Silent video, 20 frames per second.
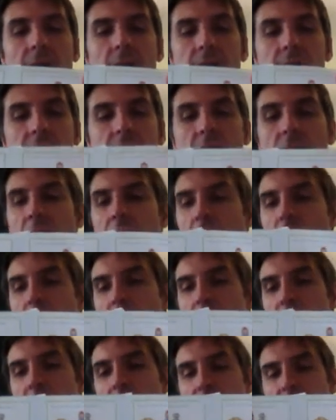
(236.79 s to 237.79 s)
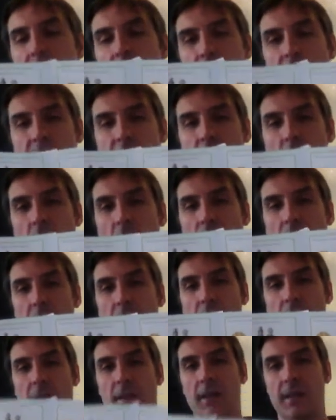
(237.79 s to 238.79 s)
So the king is the one
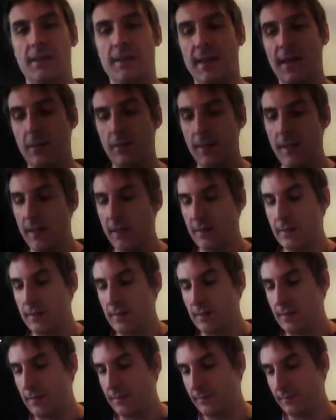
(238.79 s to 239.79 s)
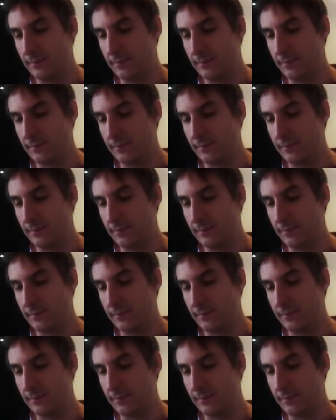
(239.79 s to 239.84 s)
I'm going to cut out next.